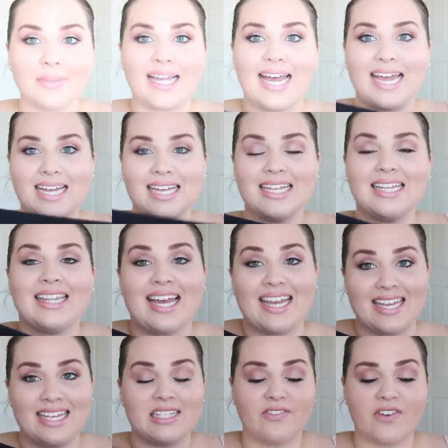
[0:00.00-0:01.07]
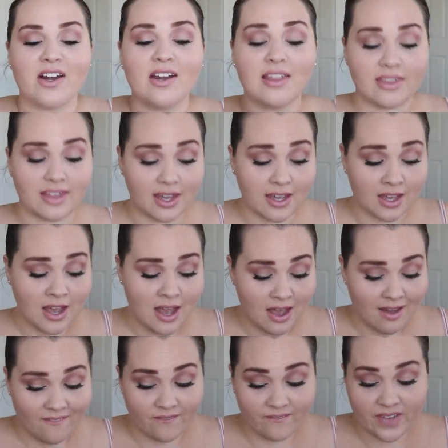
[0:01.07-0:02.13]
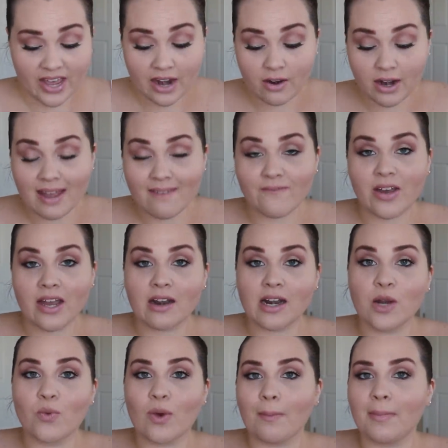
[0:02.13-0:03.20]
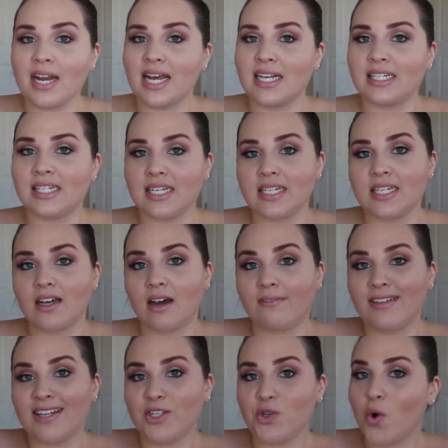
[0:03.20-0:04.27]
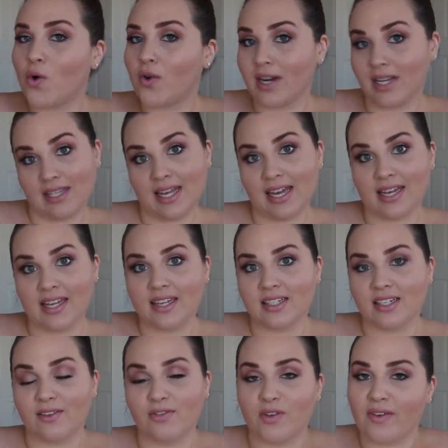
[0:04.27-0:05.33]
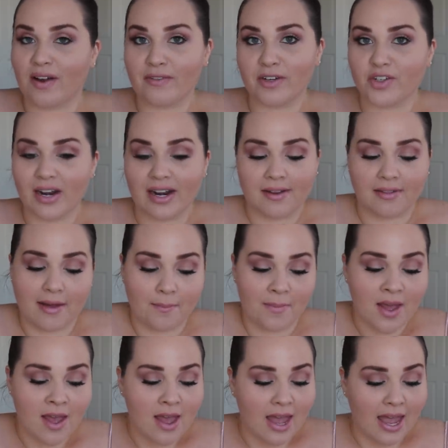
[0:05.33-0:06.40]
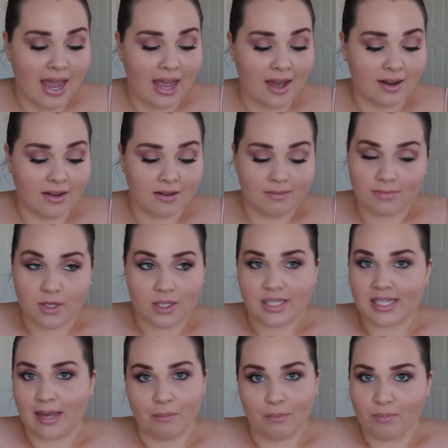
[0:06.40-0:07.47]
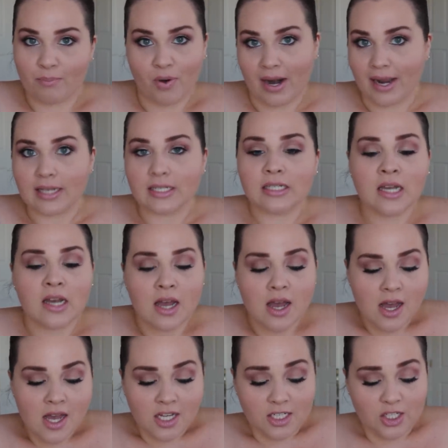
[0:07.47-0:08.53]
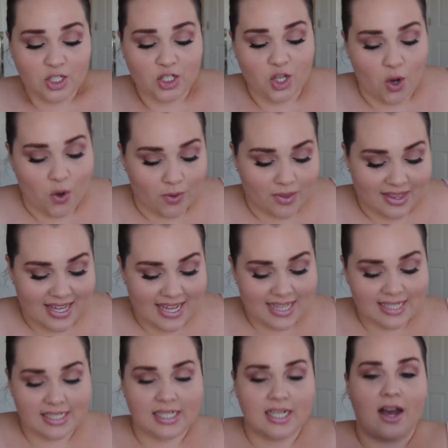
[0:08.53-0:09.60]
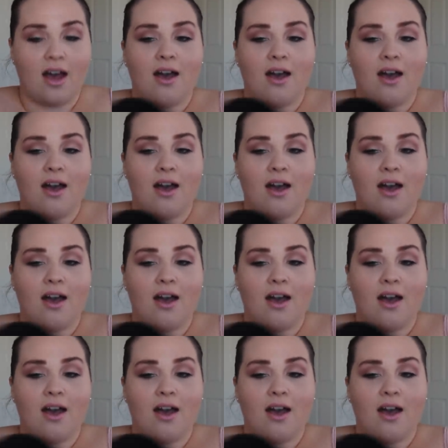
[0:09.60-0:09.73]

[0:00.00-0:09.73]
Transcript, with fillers: black leggings. Very thick, very reminiscent of the Torrid leggings if you've ever tried them, and the same price. So these,